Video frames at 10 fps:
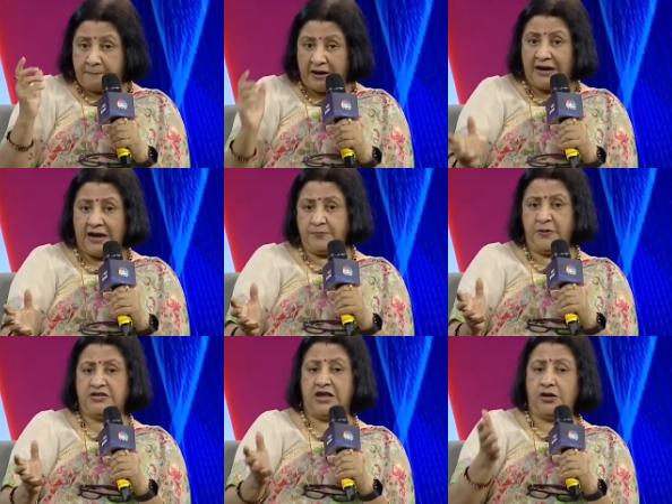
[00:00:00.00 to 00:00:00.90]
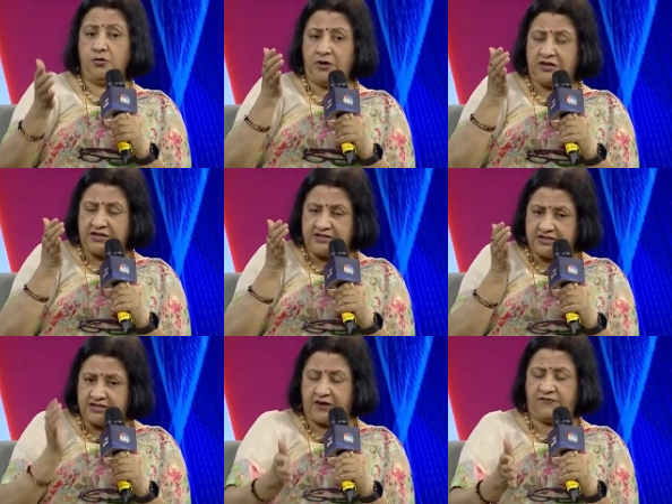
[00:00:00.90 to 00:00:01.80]
But let me tell you, it is
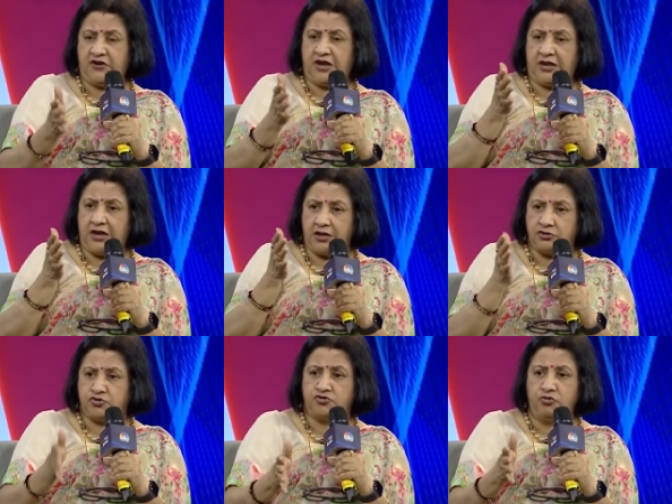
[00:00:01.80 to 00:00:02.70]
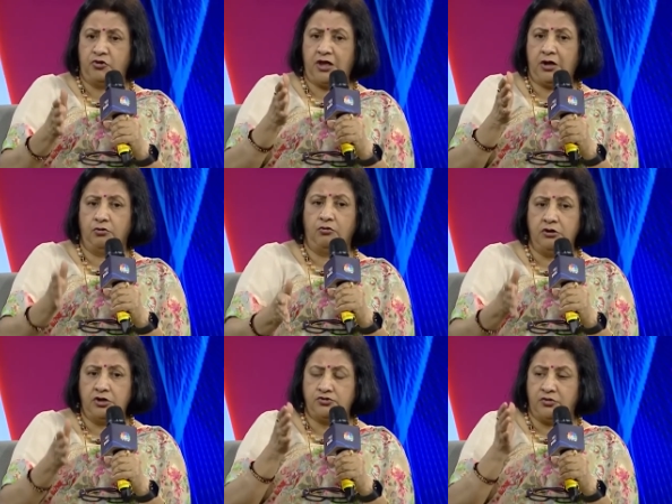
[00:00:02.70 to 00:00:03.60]
definitely and truly
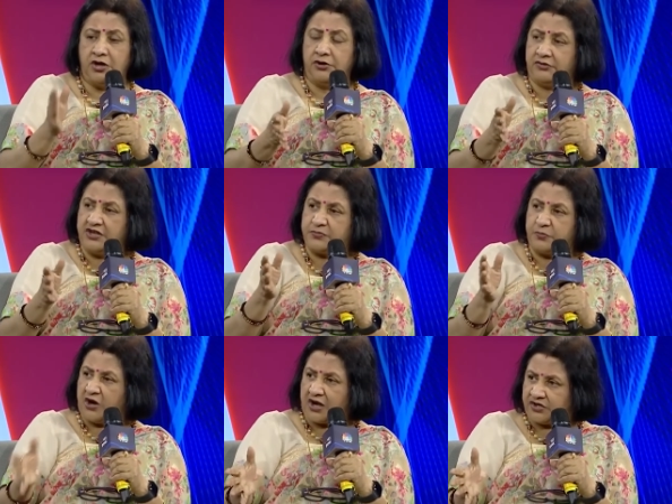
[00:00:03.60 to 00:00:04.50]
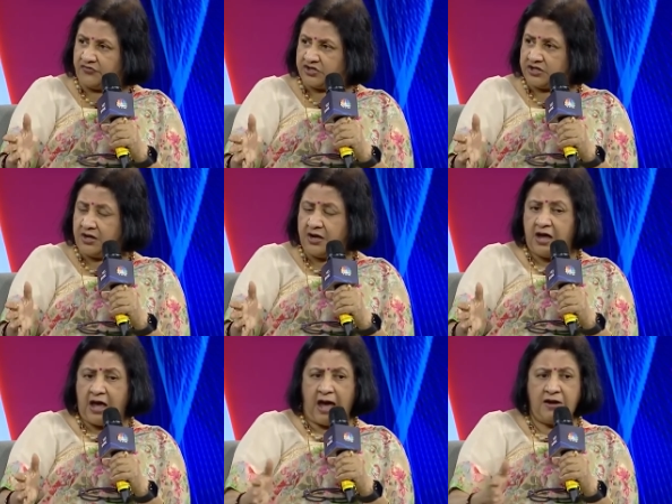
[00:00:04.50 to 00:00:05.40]
going to increase productivity.
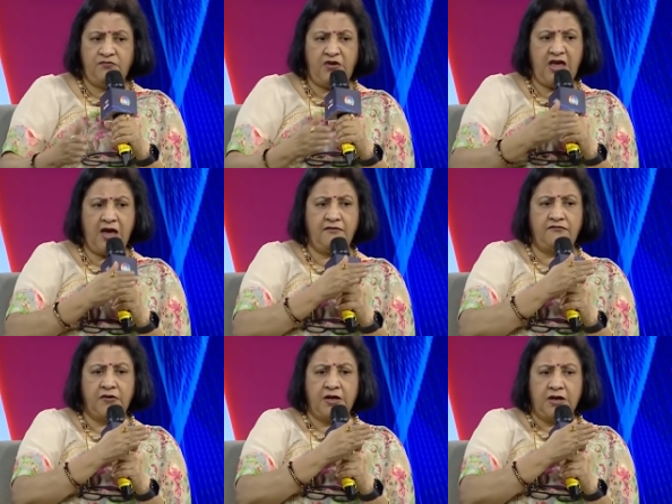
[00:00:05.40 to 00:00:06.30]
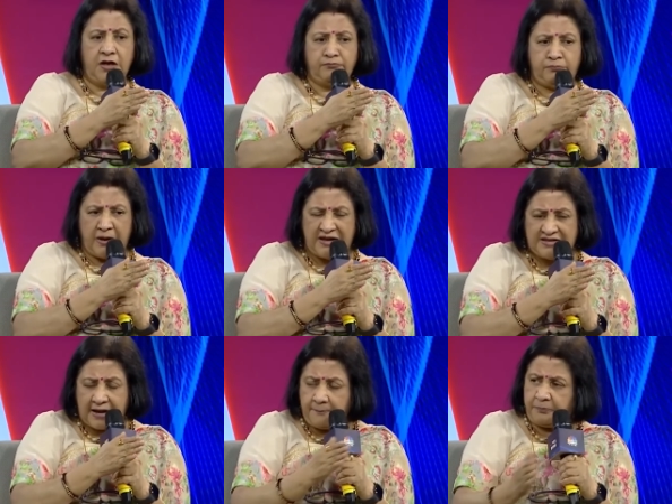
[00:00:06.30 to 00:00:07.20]
And we have
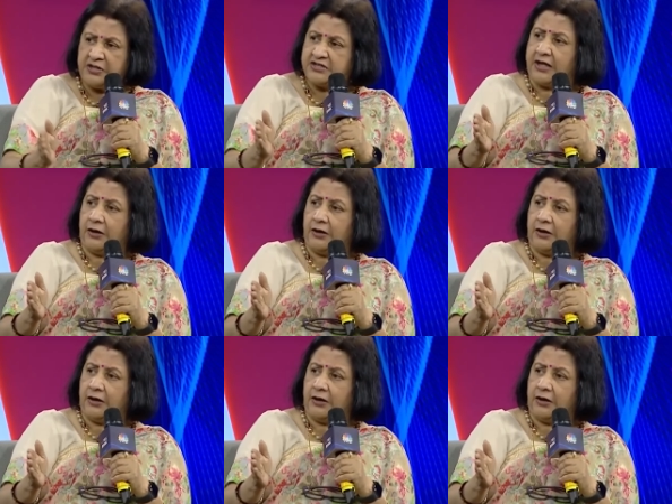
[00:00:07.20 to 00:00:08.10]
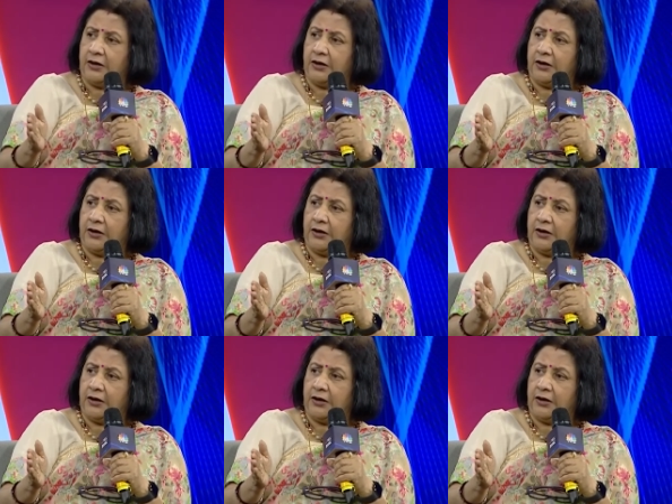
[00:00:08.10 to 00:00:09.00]
examples galore of the
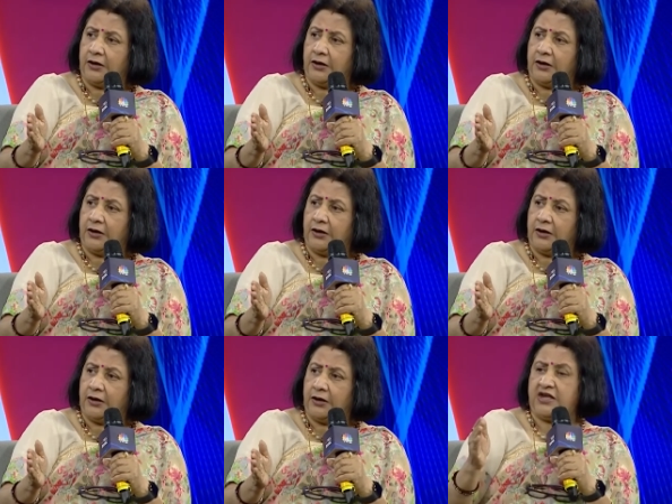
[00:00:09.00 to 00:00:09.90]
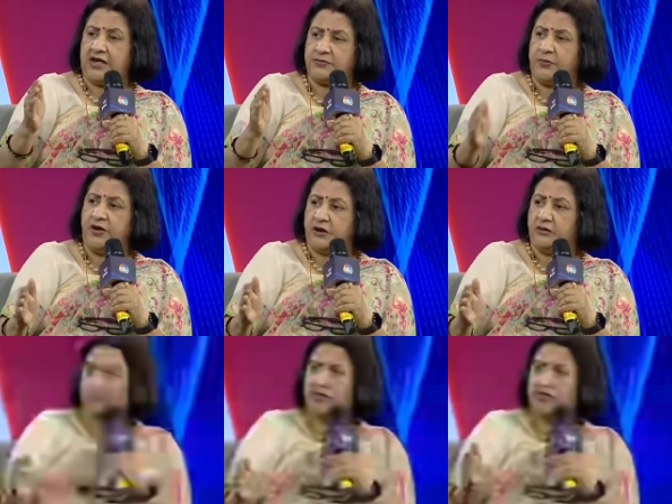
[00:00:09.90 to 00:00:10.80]
way, productivity has been
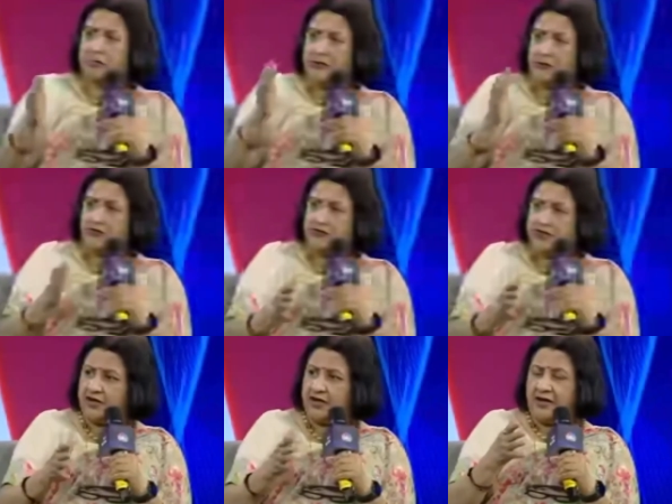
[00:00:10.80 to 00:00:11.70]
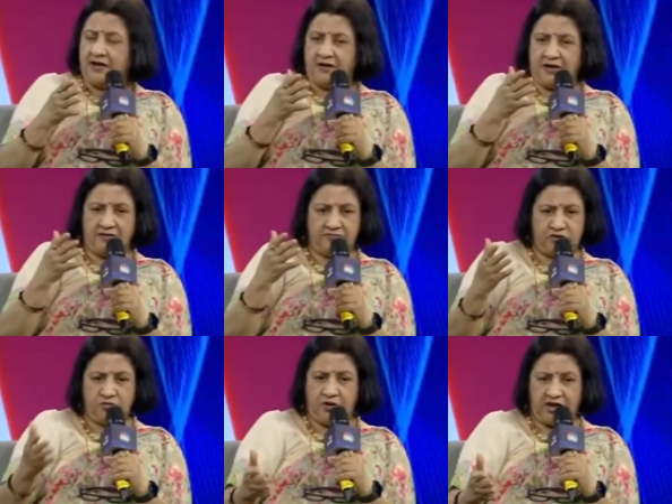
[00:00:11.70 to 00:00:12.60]
increased by using,
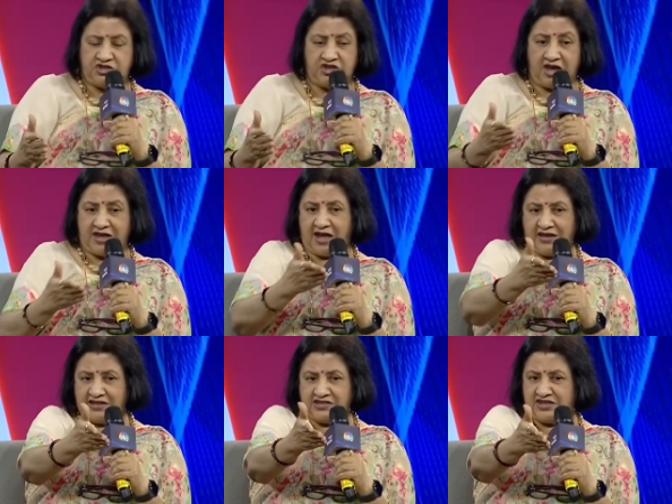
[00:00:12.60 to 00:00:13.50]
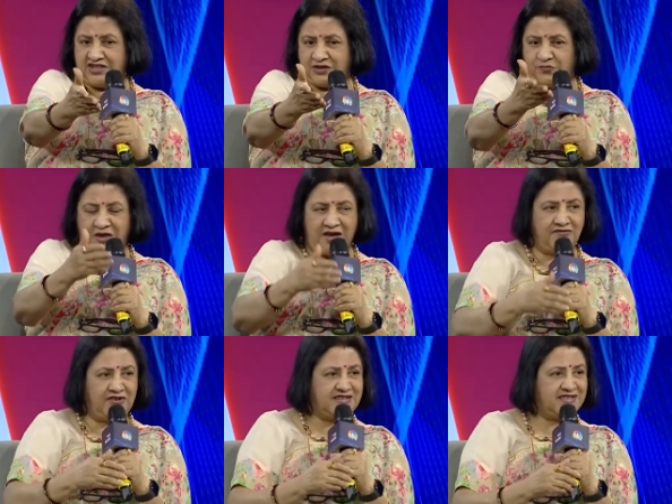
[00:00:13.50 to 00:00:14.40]
AGI. I can see that we
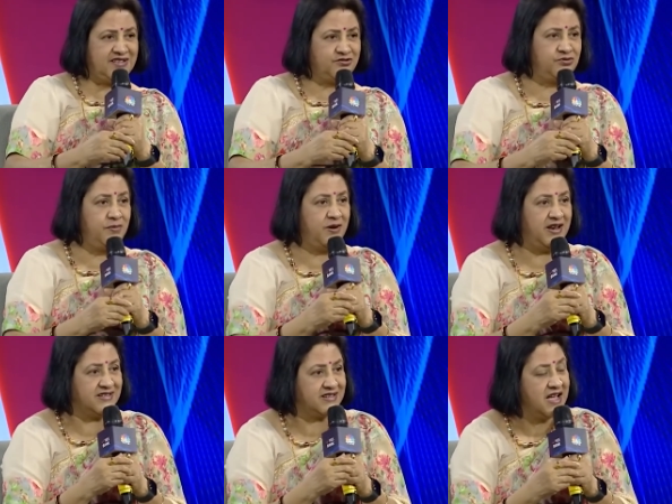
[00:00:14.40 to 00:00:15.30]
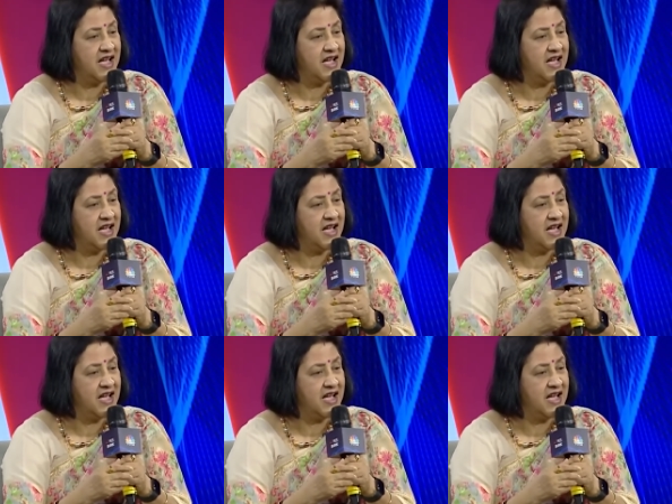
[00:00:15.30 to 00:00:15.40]
have less than 3 minutes.